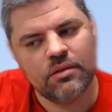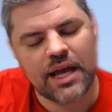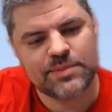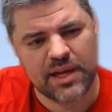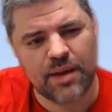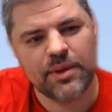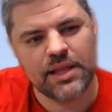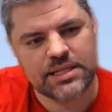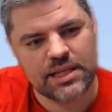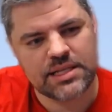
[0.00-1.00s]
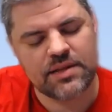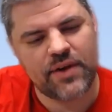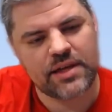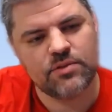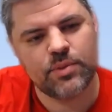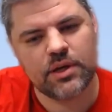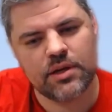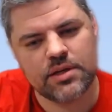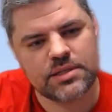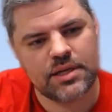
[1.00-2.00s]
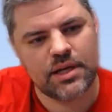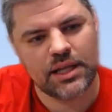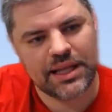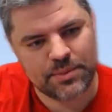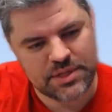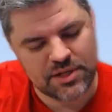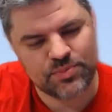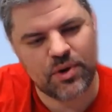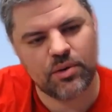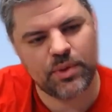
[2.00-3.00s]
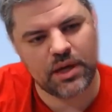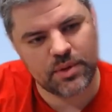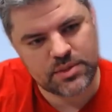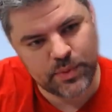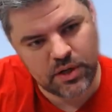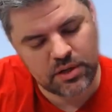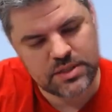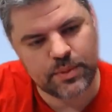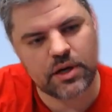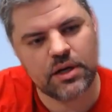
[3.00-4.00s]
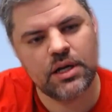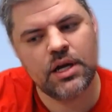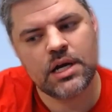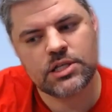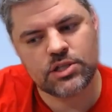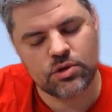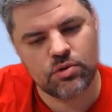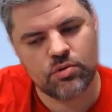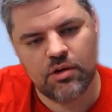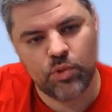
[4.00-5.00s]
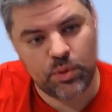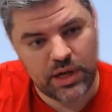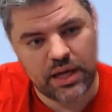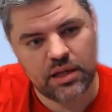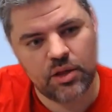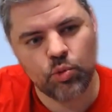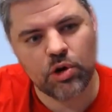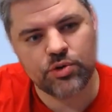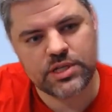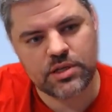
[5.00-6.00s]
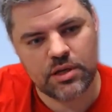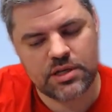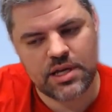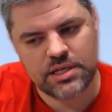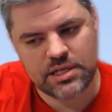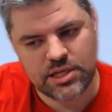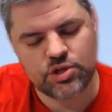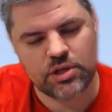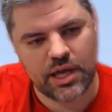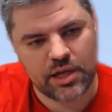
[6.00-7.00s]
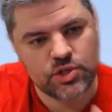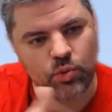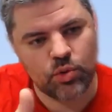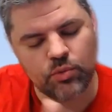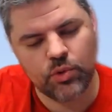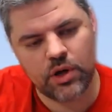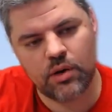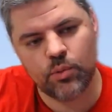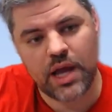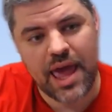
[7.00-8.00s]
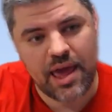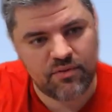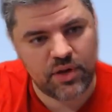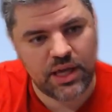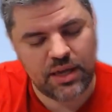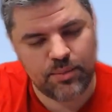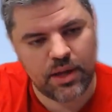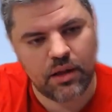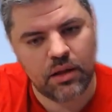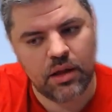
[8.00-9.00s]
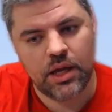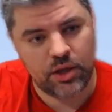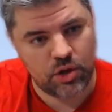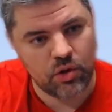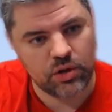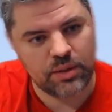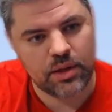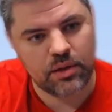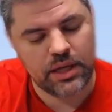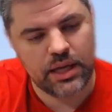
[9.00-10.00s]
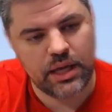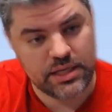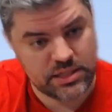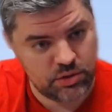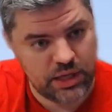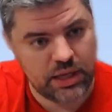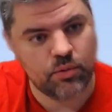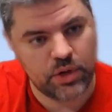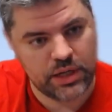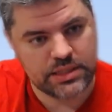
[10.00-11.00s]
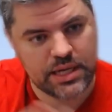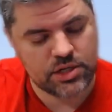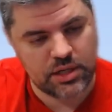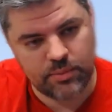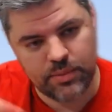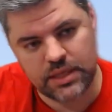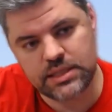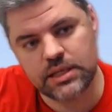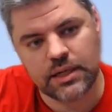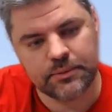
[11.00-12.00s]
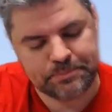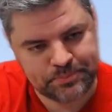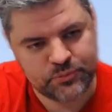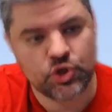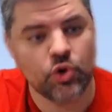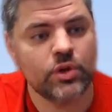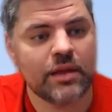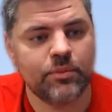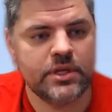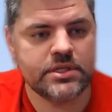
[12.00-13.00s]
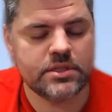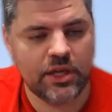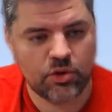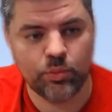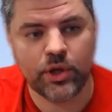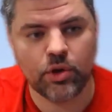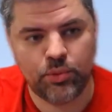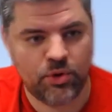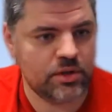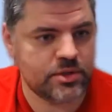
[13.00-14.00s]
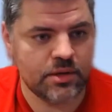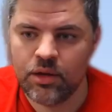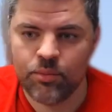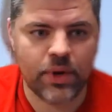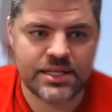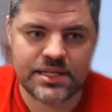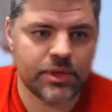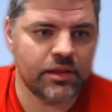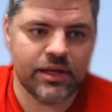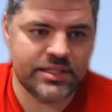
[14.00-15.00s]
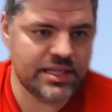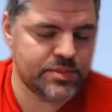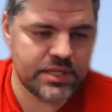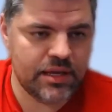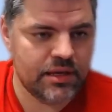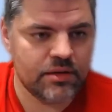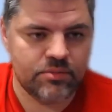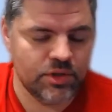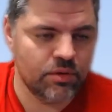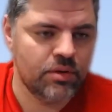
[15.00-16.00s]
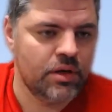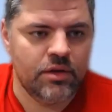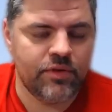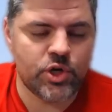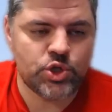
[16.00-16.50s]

That's becoming less and less effective because LLMs are becoming smarter and smarter. So where we're headed in the world is essentially getting to a world where every email in cold email is unique when it's actually being sent out. So that means it will be computed by something like DeepSeek, very